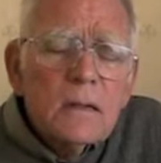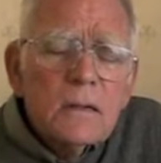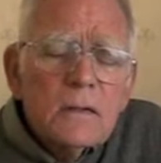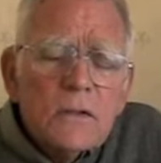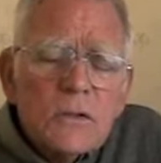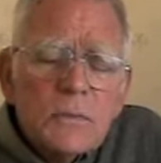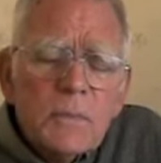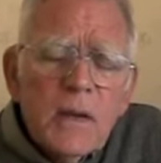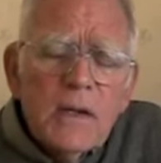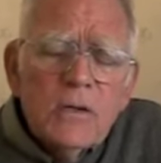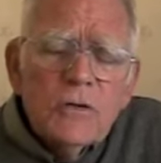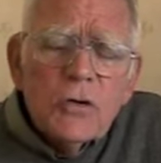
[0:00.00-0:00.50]

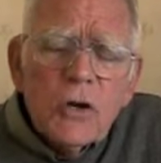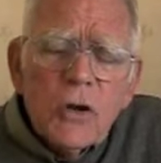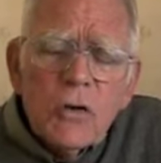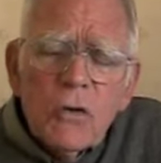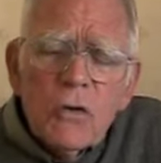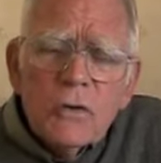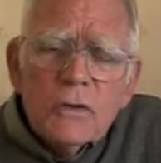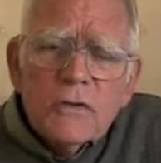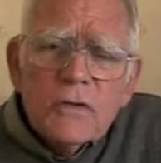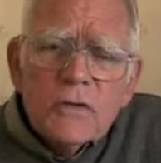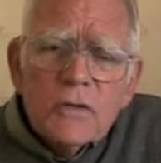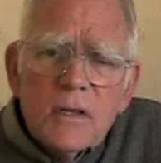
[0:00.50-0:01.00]
Speech
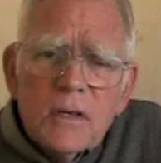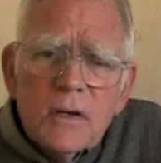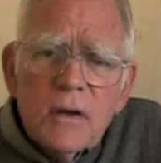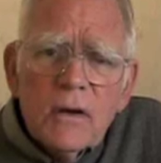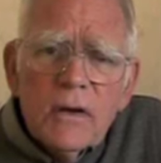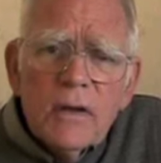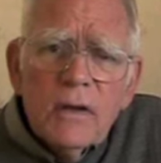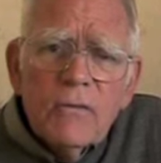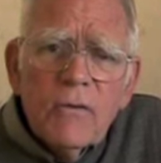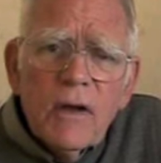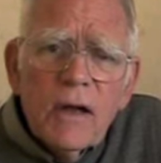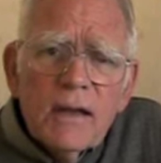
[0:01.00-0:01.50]
codes
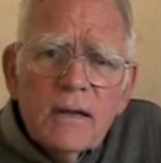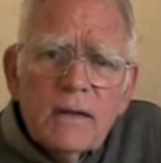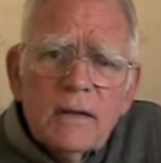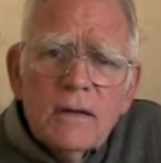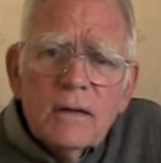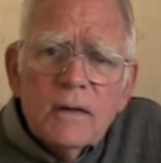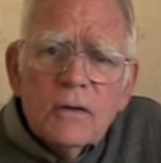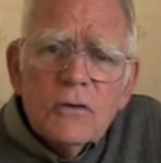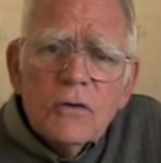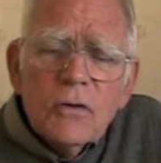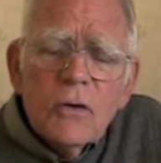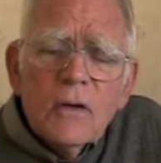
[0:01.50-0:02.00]
theory,
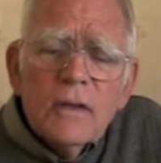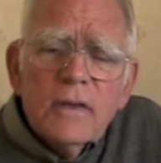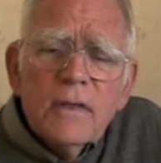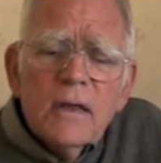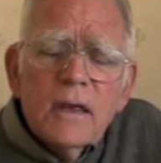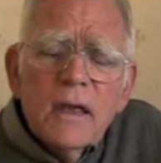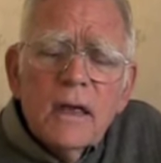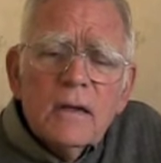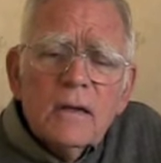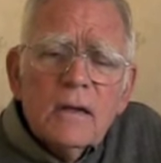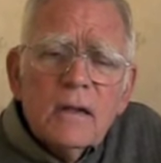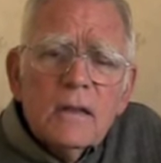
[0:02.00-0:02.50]
right toward
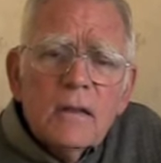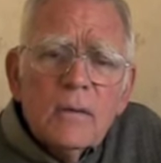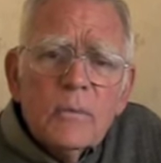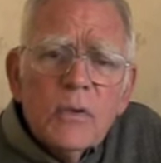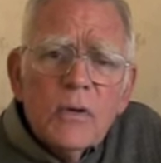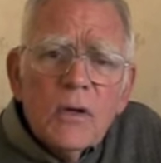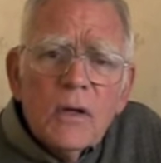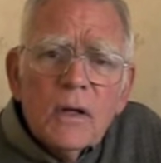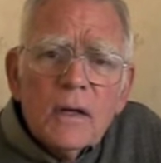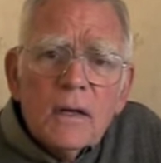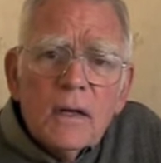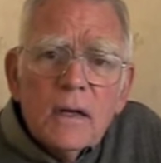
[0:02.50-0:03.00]
the end of the
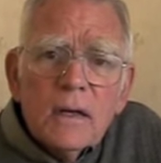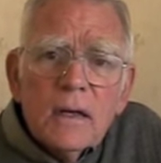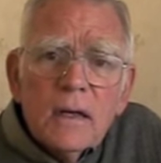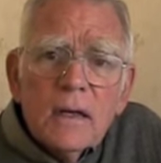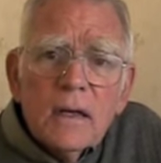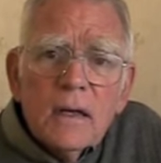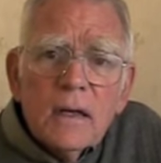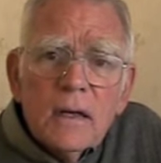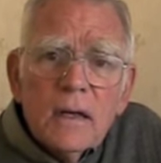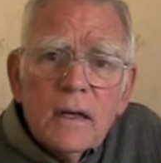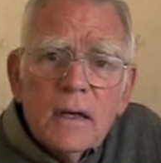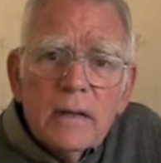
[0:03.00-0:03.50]
book,
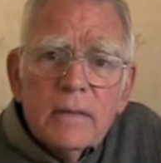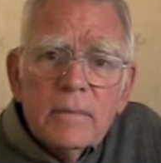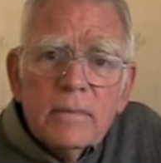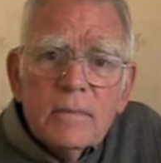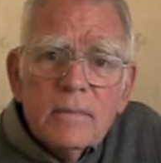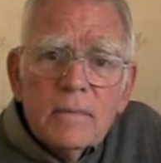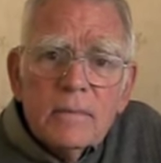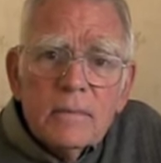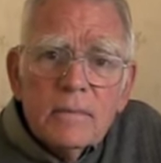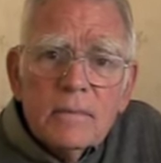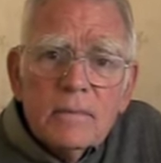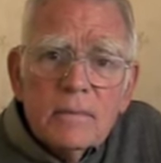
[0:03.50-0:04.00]

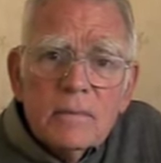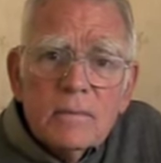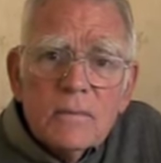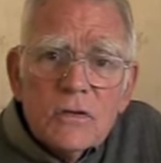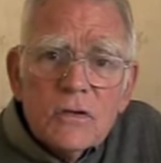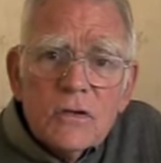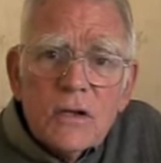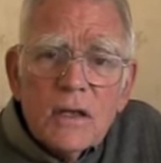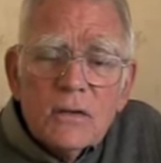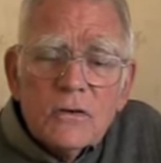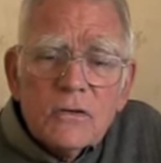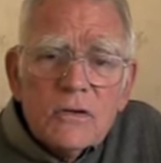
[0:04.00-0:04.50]

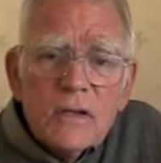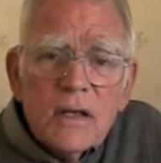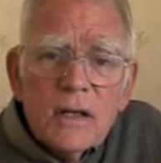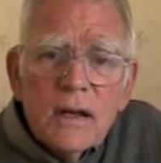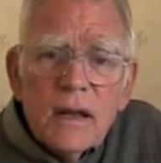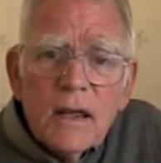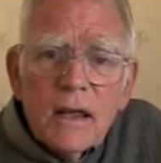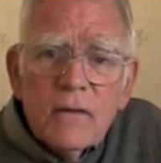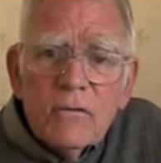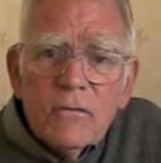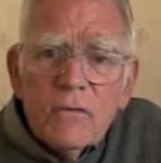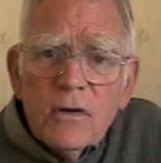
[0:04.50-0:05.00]
says
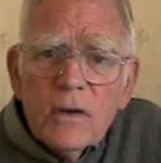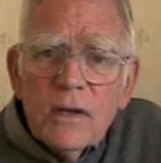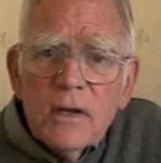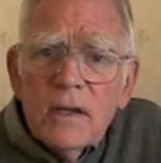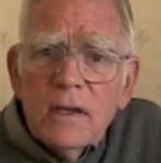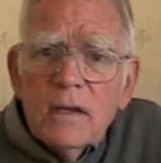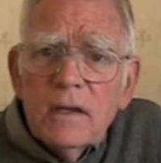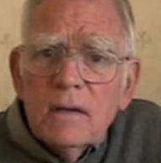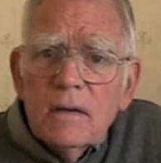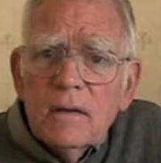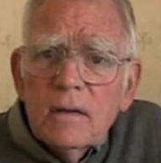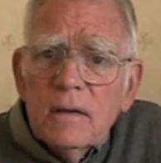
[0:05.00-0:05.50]
that
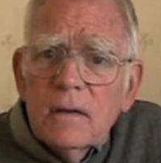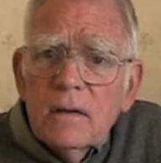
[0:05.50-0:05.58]
every